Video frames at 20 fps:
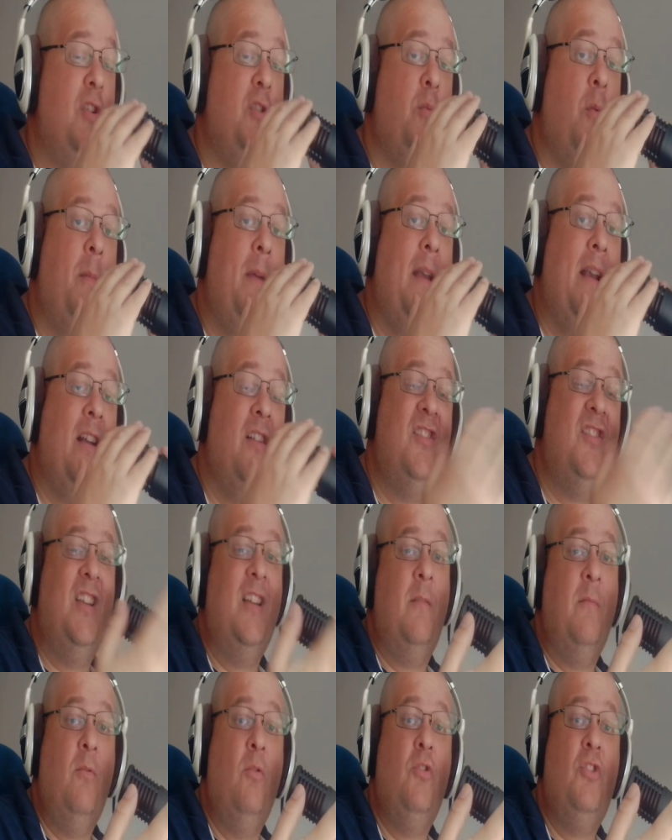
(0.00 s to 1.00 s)
will be a
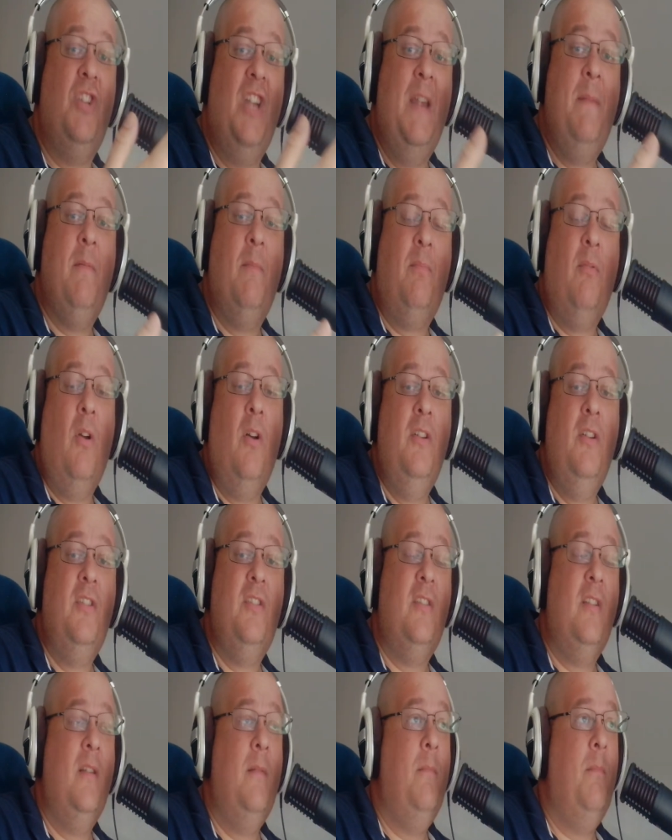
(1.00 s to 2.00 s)
considerable cheaper
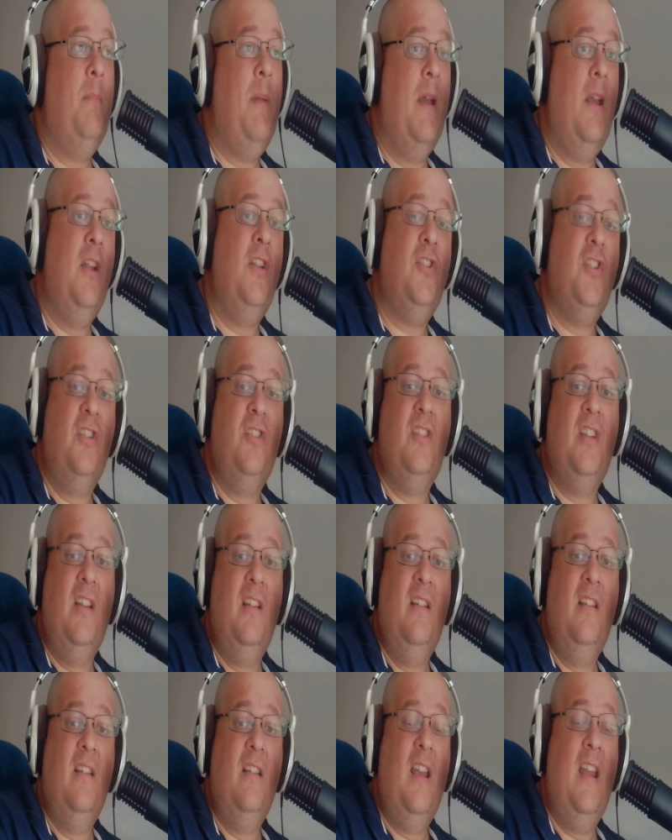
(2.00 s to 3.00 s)
price than
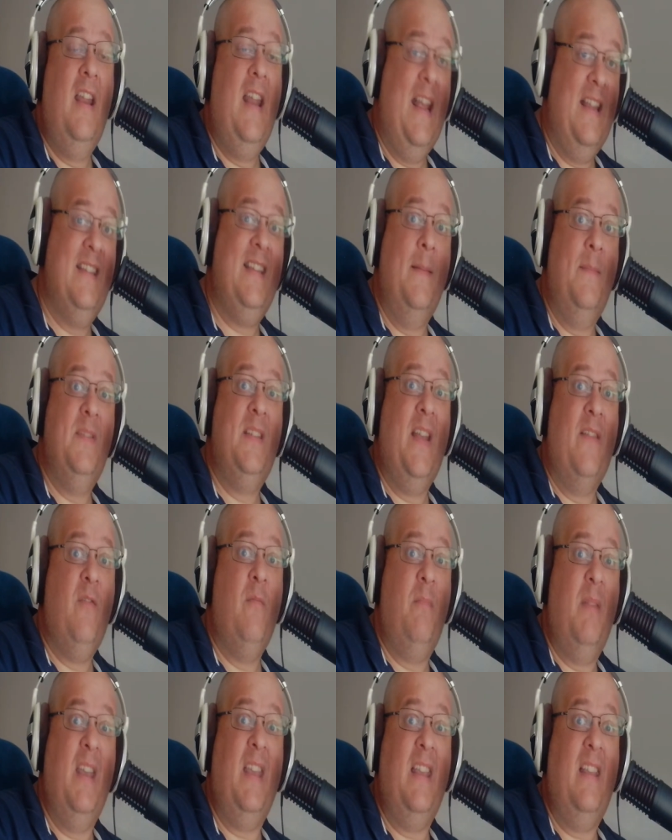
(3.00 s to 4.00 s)
purchasing an
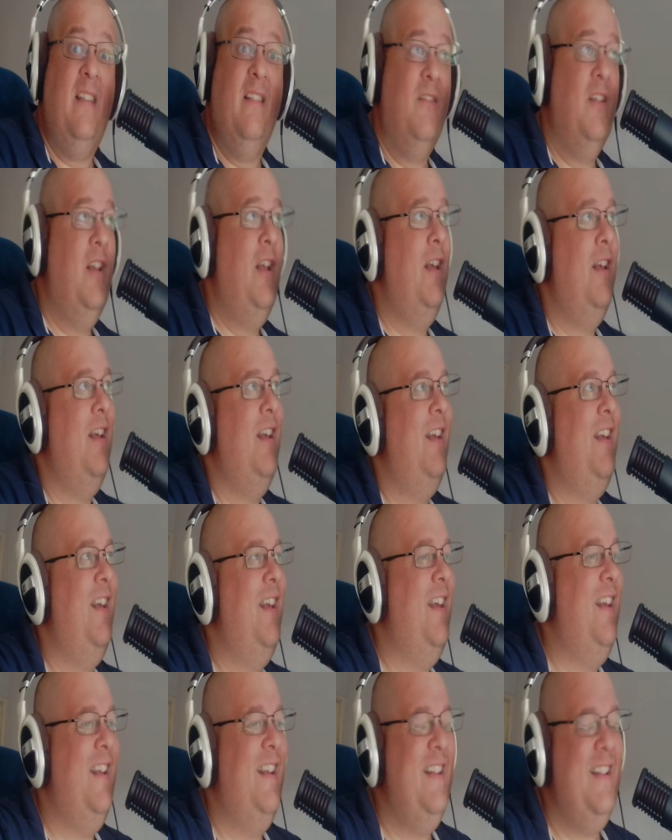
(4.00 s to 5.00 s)
SM7b.
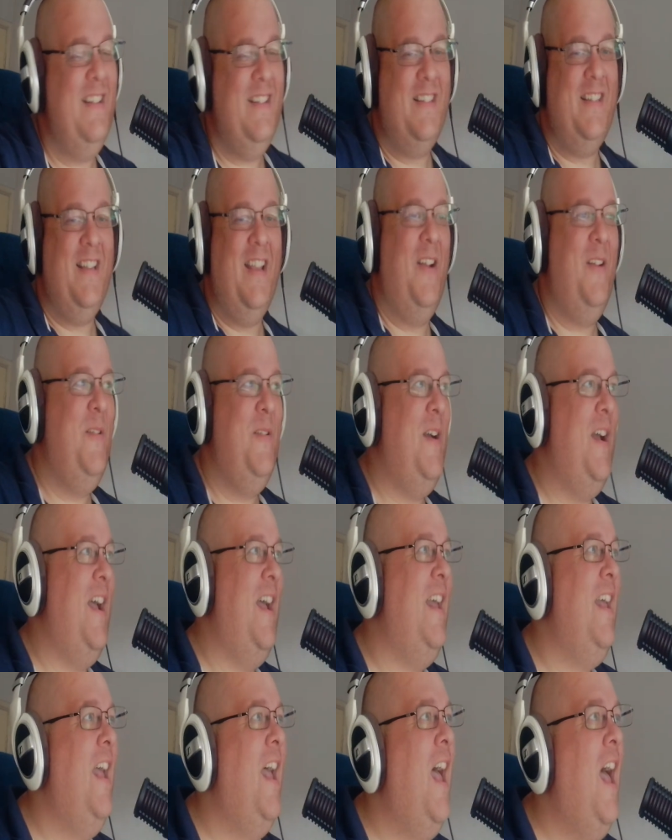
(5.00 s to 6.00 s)

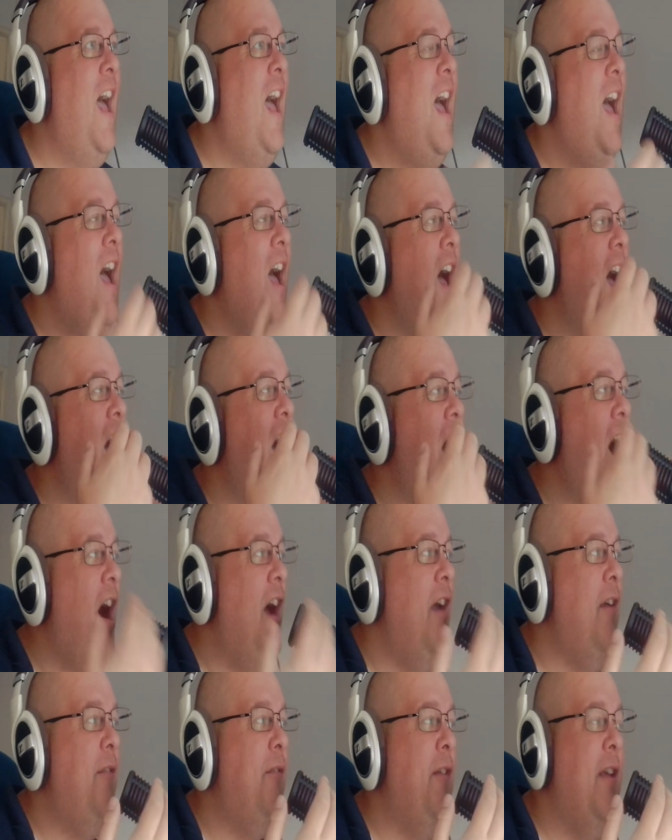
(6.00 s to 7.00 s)
So
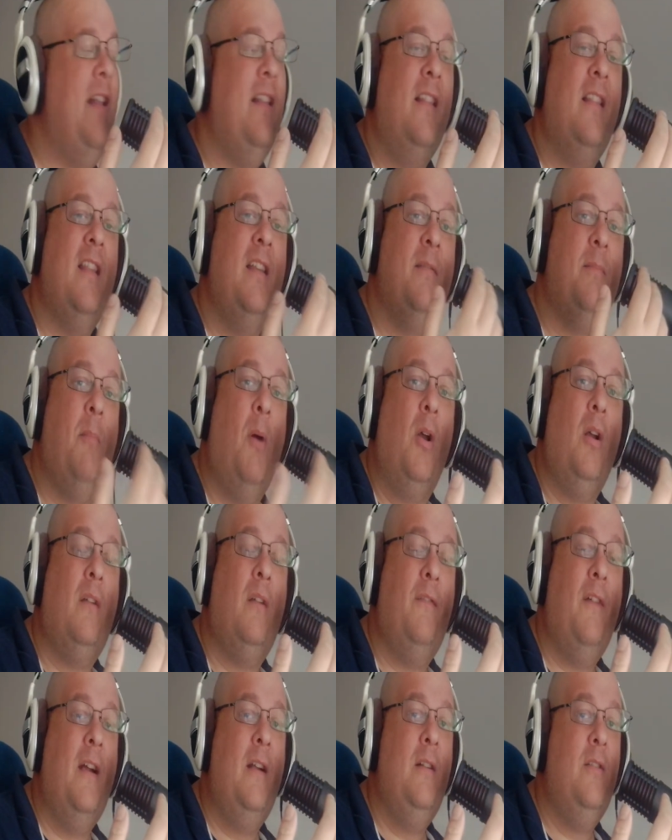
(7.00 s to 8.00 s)
I think this
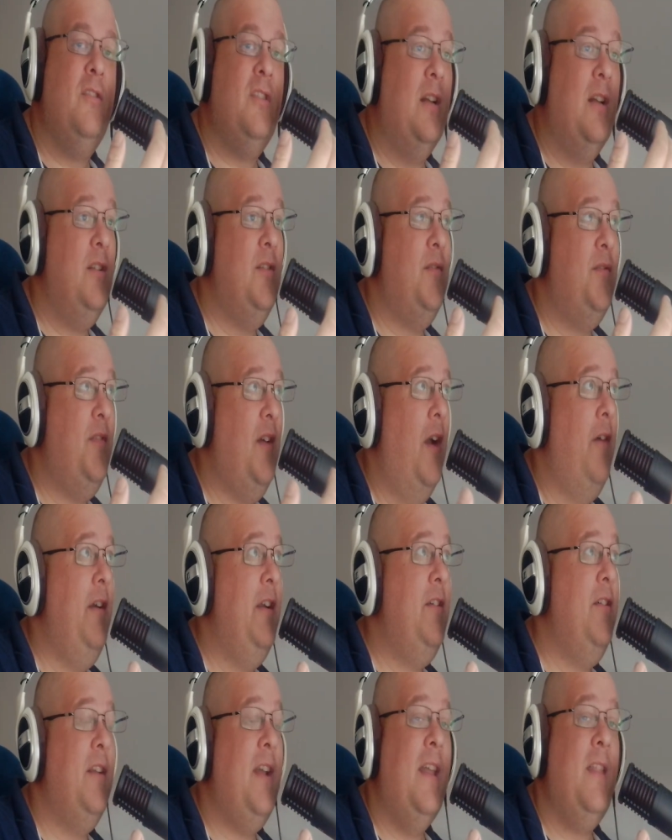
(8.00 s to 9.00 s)
microphone sounds very
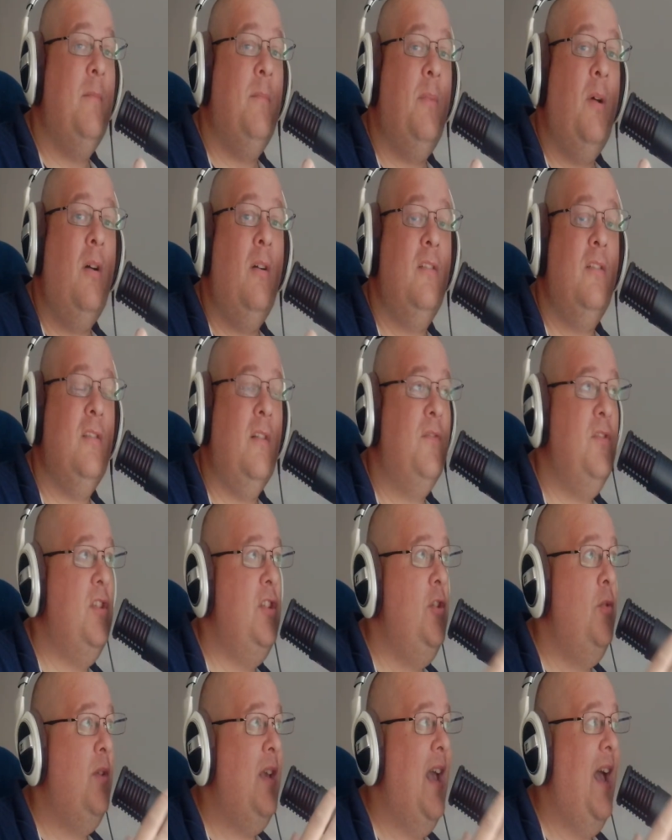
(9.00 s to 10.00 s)
good out the box.
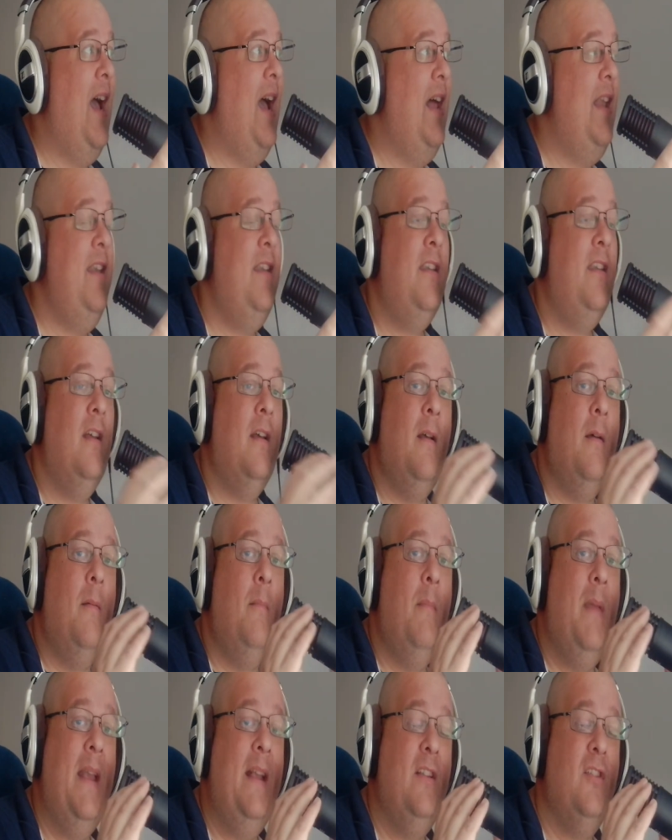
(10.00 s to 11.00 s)
Obviously you can
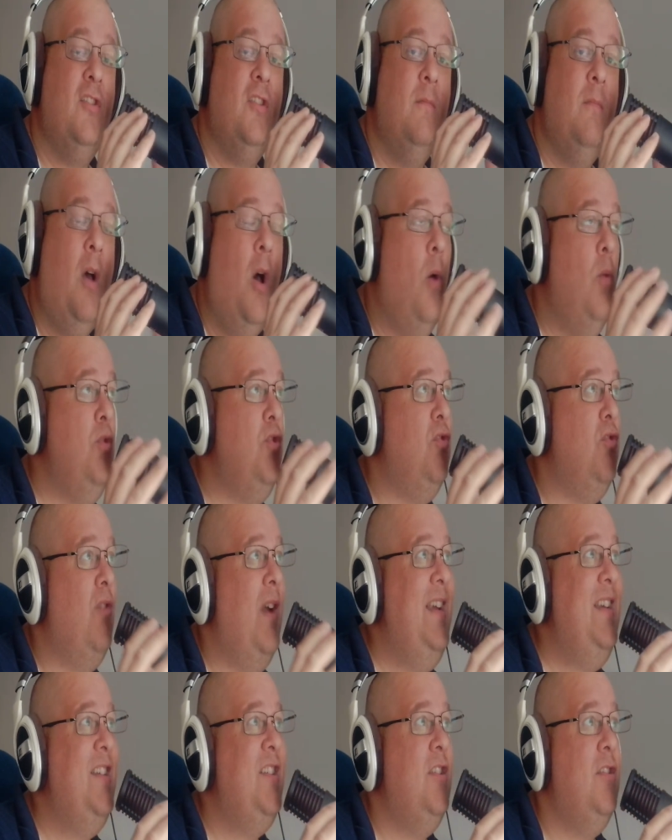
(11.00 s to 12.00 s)
make some
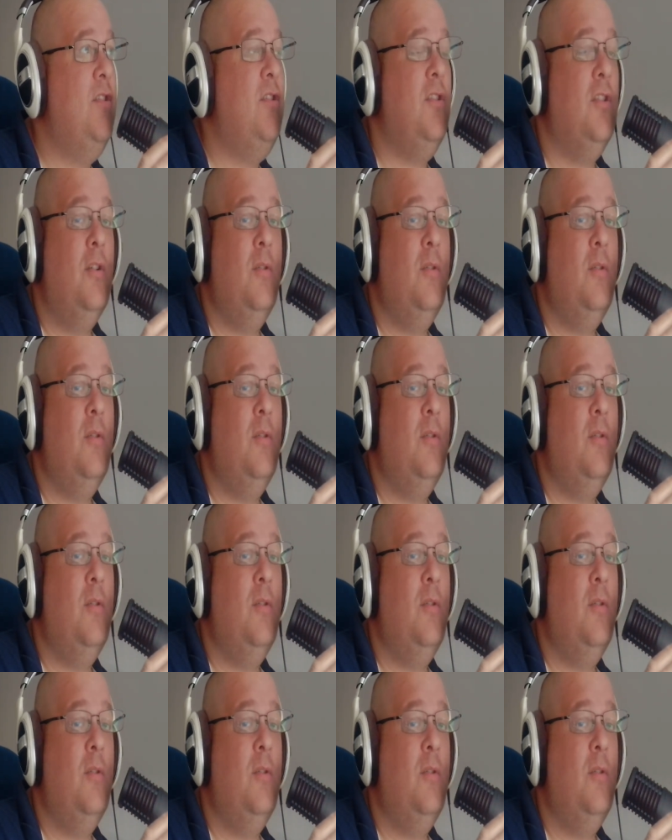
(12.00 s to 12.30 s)
alterations to